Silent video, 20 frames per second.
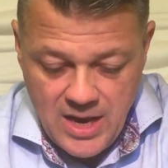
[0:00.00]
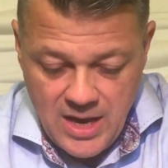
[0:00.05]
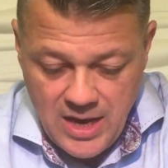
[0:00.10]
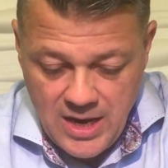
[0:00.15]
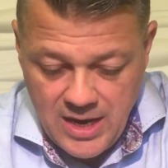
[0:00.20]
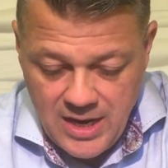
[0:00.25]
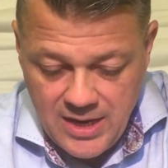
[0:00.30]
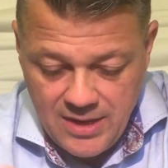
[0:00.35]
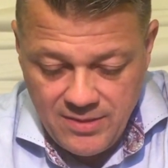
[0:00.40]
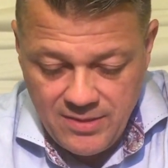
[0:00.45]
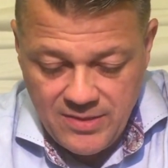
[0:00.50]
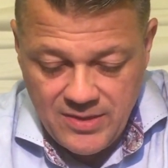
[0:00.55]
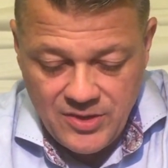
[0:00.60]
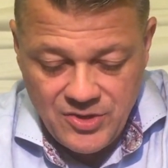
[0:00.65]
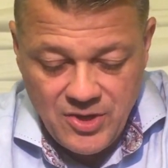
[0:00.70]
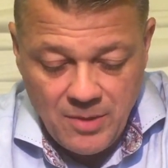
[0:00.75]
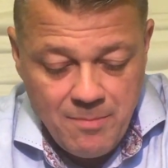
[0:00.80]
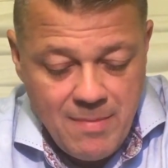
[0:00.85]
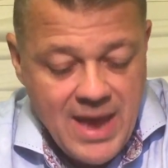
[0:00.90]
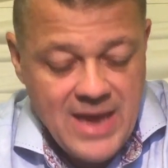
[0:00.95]
The
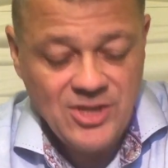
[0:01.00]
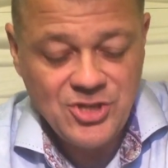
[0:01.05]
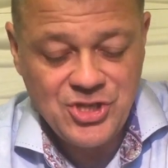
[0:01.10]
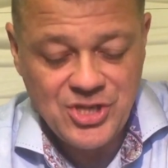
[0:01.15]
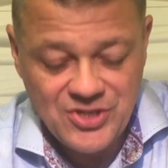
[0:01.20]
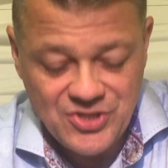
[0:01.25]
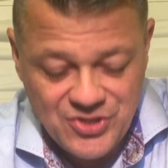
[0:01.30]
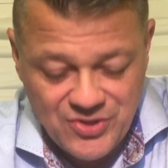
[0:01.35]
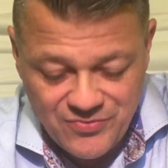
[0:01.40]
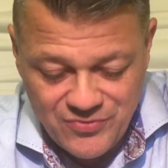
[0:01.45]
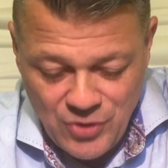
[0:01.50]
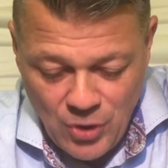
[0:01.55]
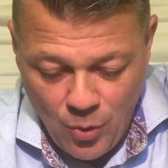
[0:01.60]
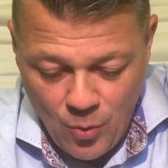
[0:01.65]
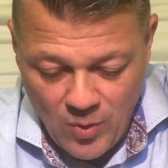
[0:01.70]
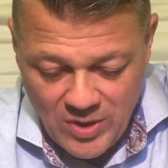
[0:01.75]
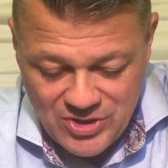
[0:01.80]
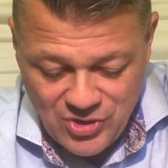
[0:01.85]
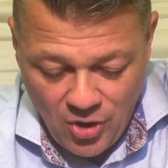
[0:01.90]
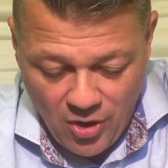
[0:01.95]
dimensions of
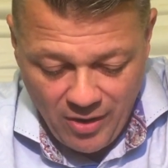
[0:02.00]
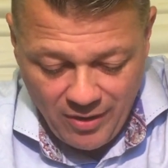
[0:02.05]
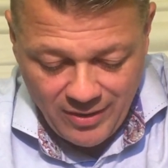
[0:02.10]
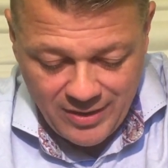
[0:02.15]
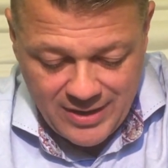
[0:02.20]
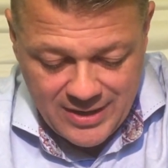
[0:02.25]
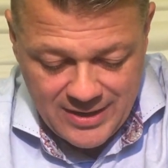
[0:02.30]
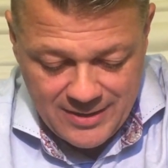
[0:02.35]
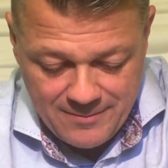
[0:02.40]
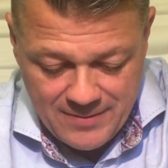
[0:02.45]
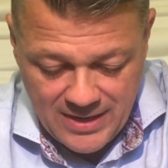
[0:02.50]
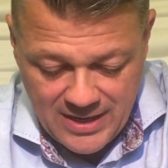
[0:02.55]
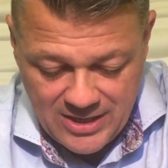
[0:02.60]
Noah's Ark,